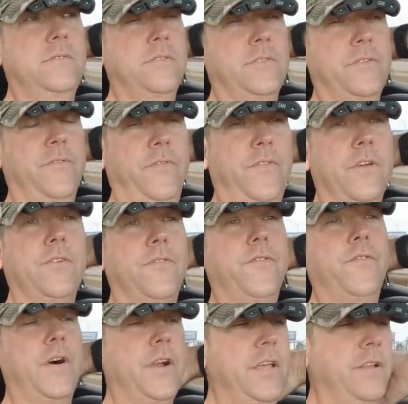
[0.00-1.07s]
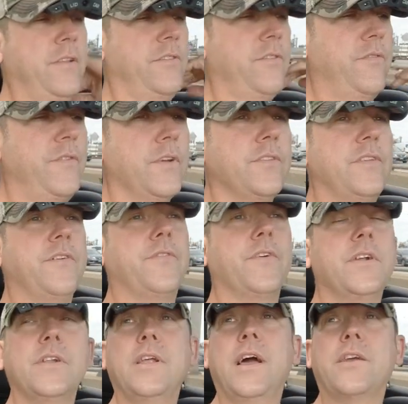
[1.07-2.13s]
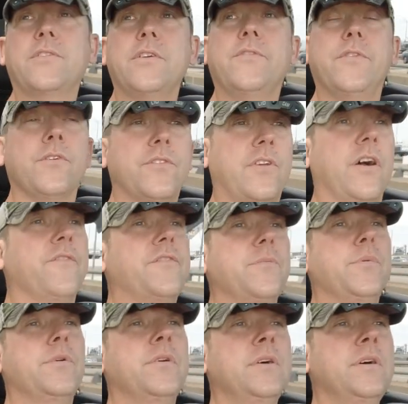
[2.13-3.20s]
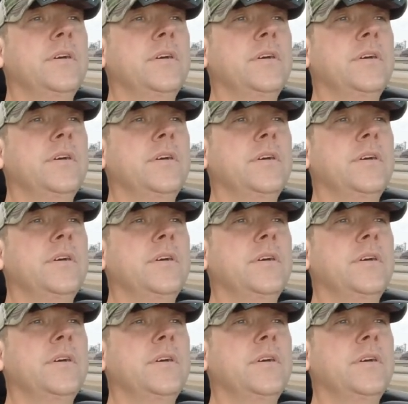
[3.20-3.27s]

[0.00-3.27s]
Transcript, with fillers: Doesn't feel funny, doesn't feel different, actually feels comfortable.